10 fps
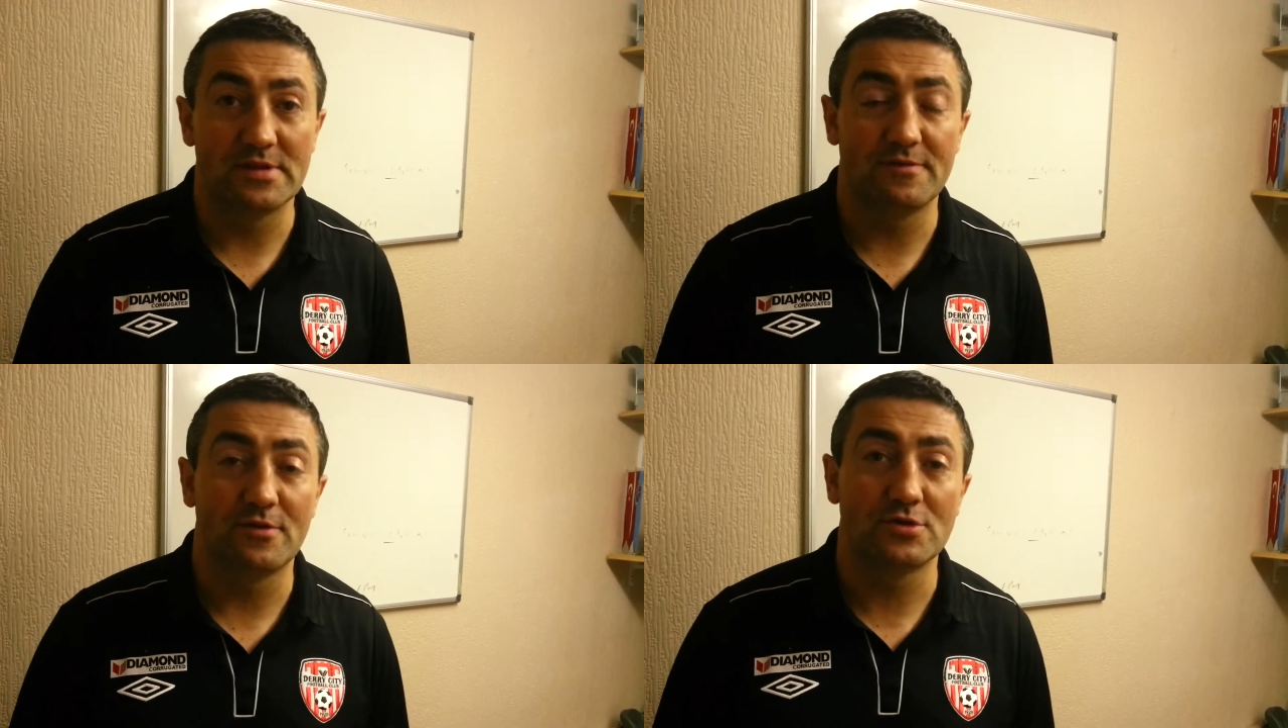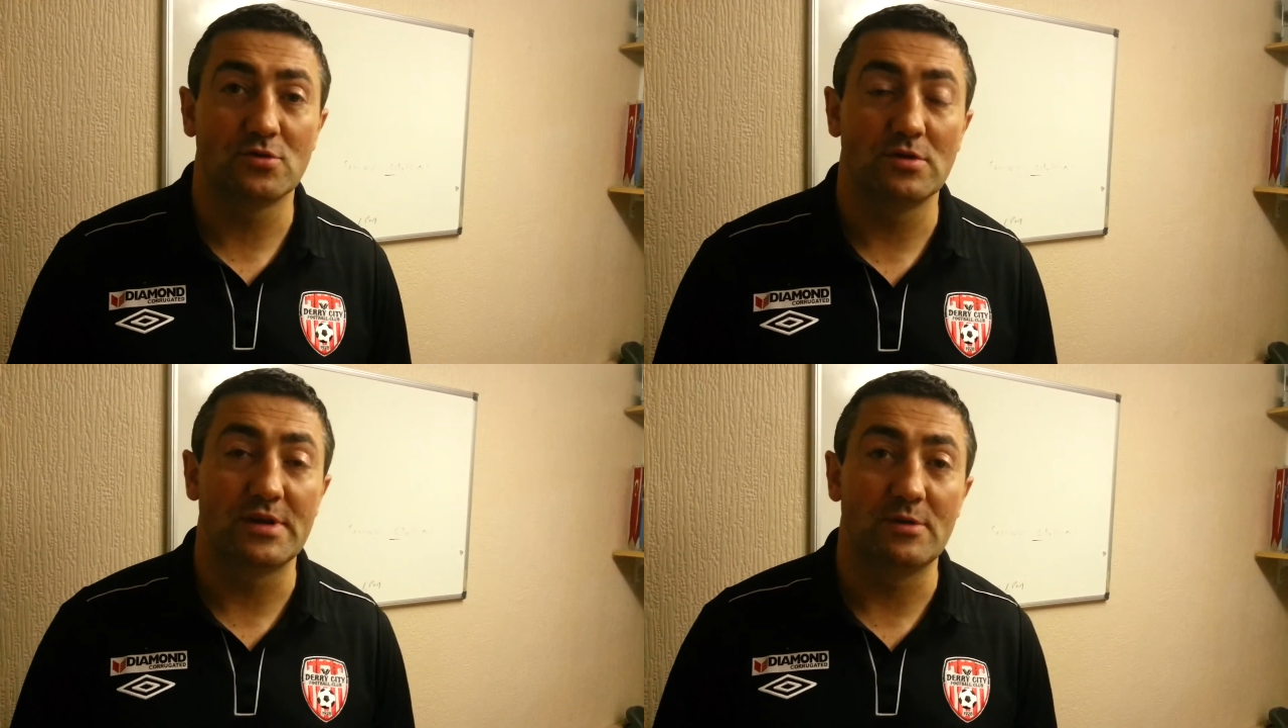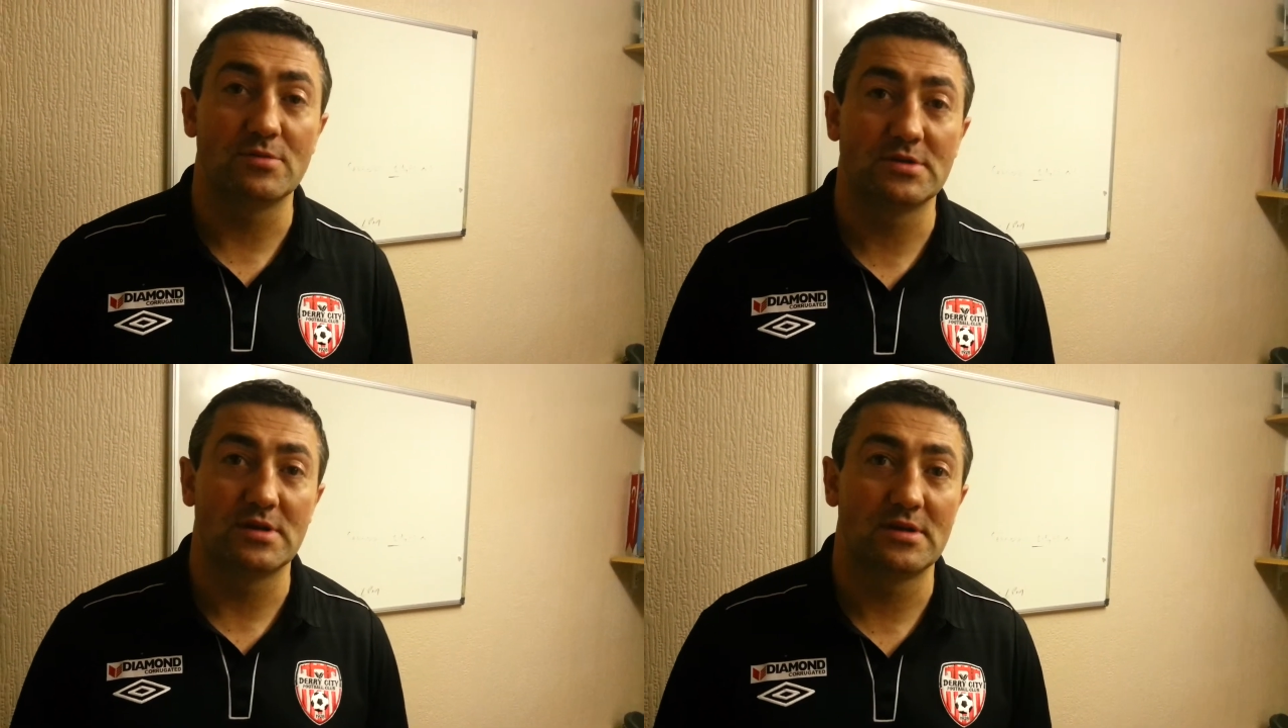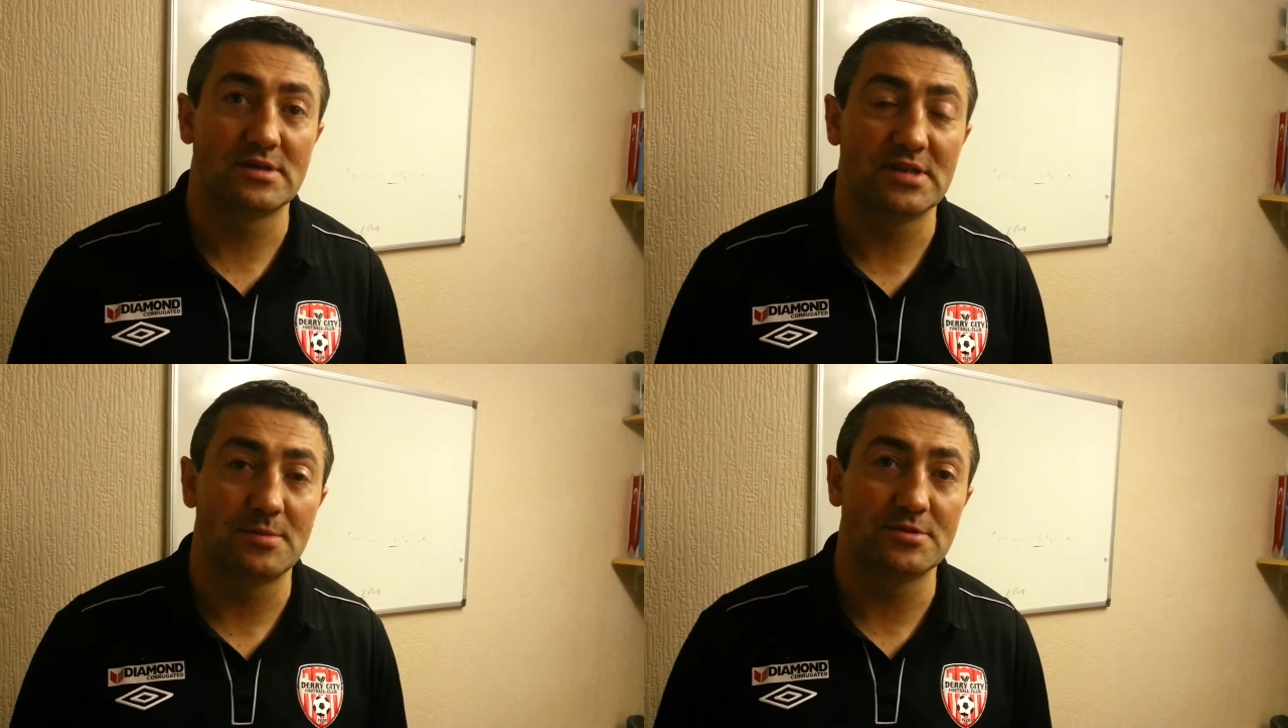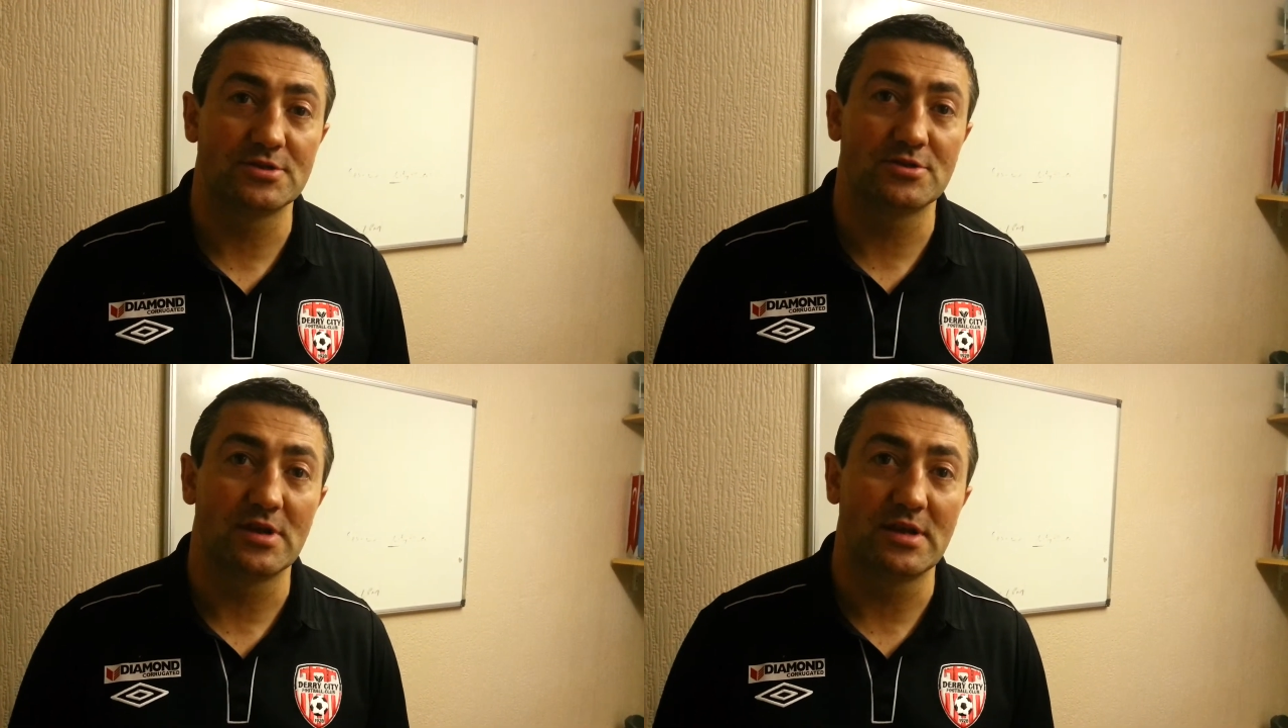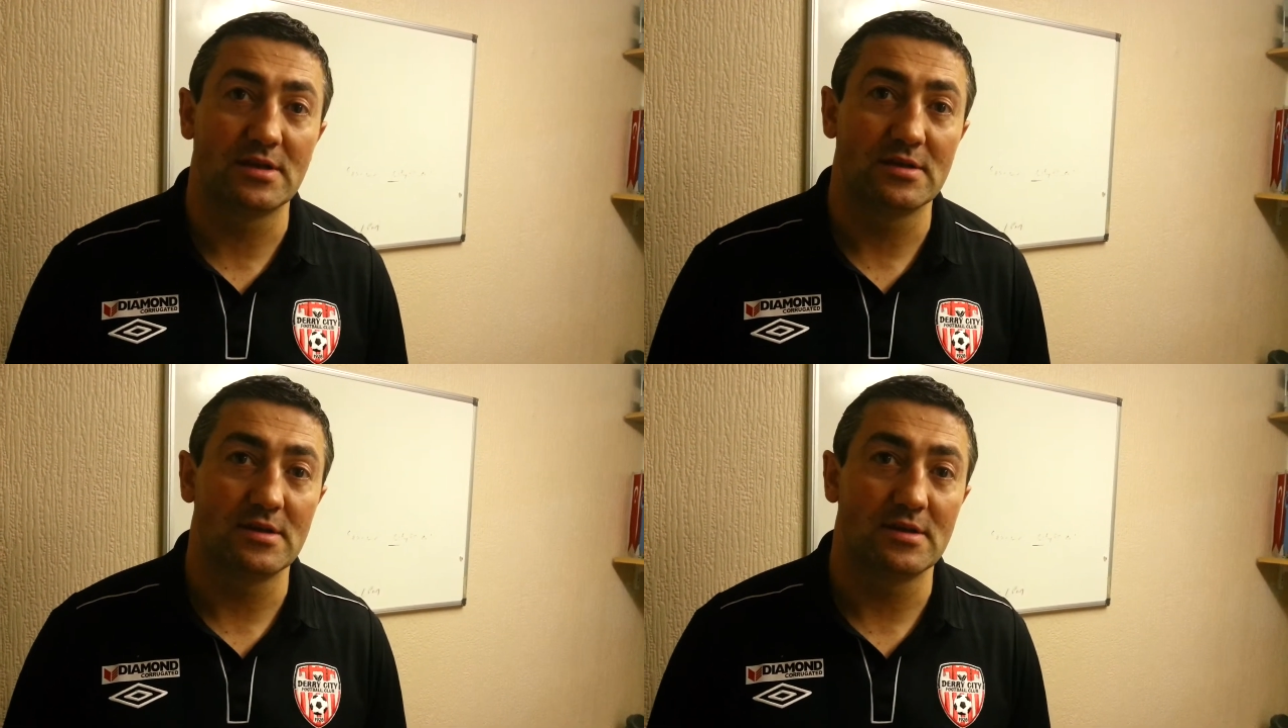the first goal of the night was an exceptional strike.